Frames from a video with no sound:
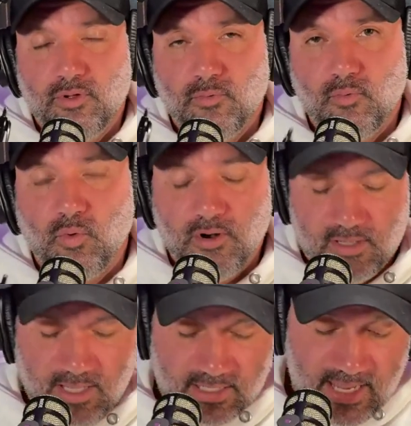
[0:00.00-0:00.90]
word it
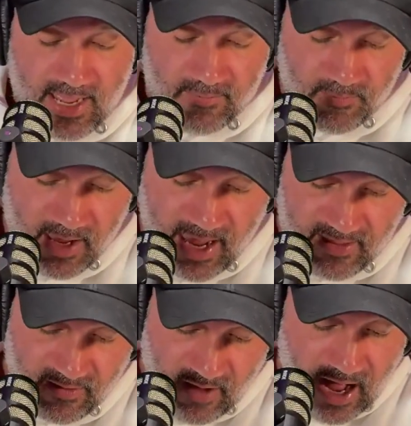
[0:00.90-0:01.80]
like that. And
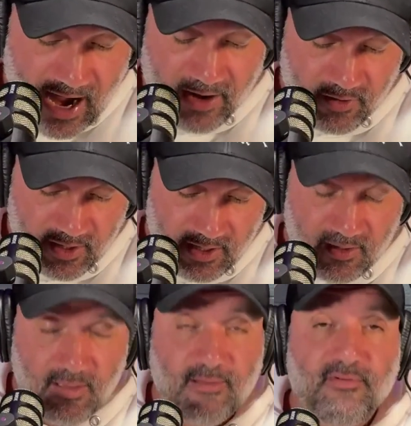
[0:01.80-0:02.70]
the irony
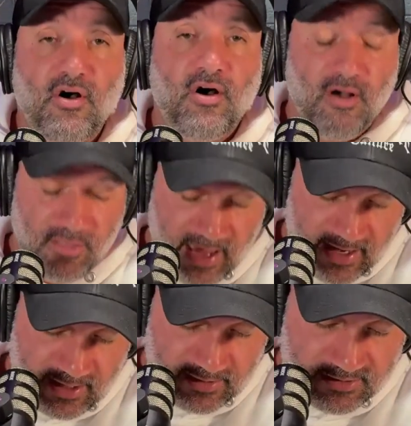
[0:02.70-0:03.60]
of all that
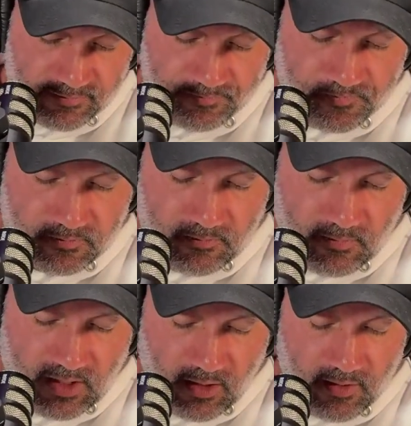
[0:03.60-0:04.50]
is
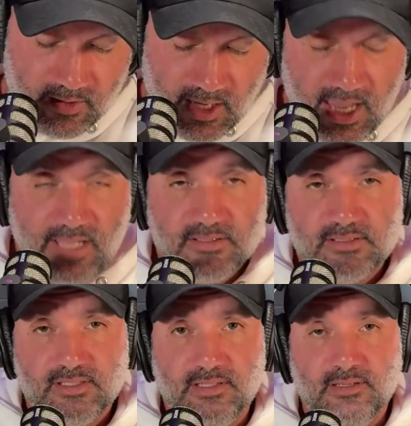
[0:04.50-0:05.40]
the
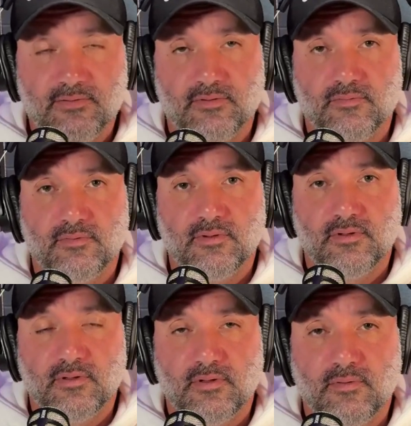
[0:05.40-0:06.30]
agency
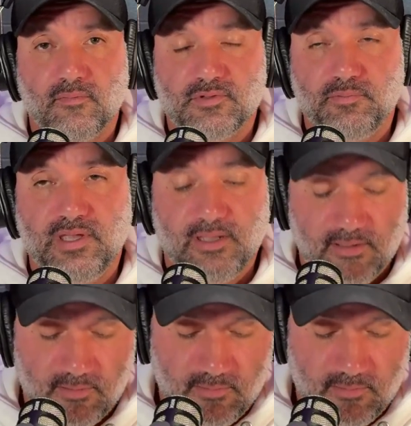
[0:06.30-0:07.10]
was paying